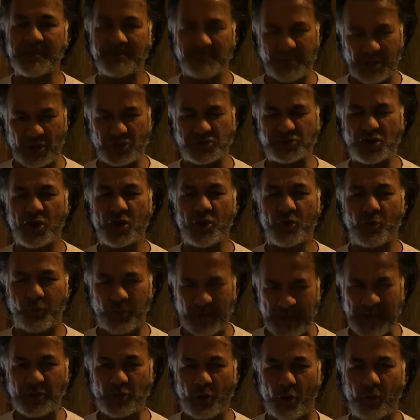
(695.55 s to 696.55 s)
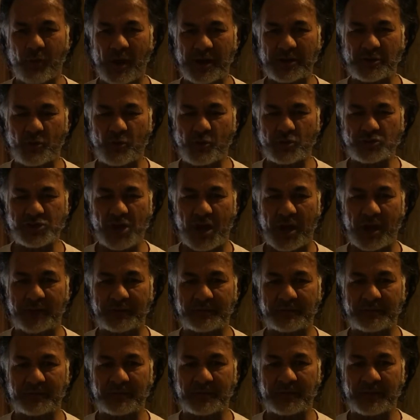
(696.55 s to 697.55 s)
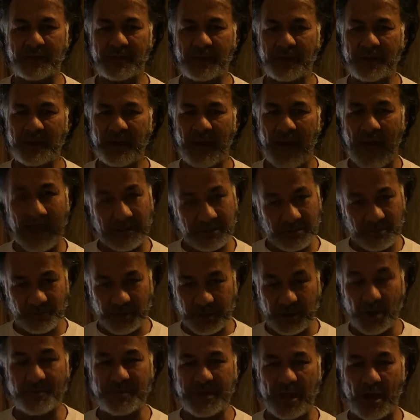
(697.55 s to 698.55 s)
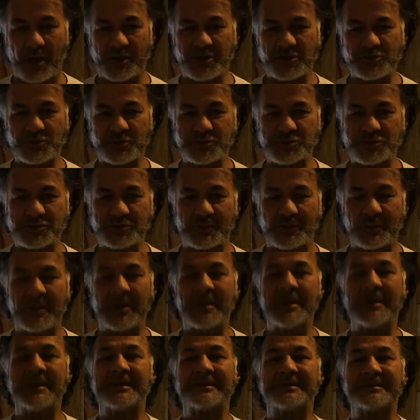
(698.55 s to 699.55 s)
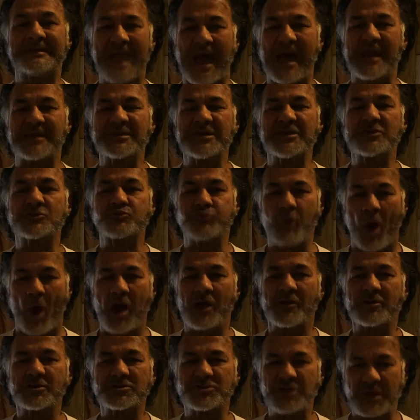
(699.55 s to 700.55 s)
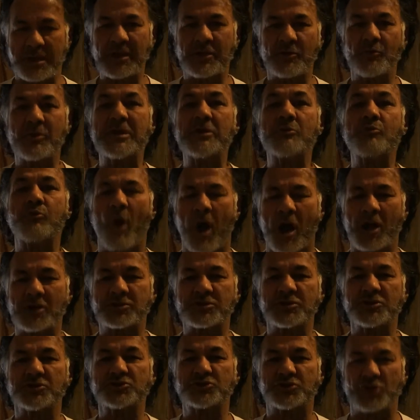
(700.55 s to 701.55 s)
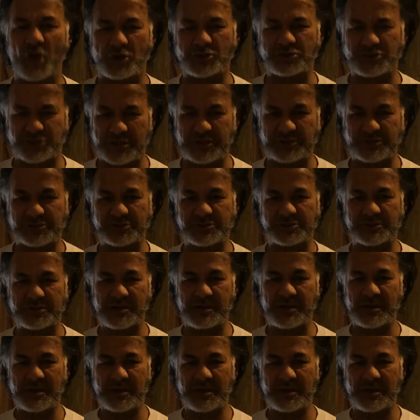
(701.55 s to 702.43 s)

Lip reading: Because we know what goes on. And we're going to be honest with you. That is one thing we want, justice.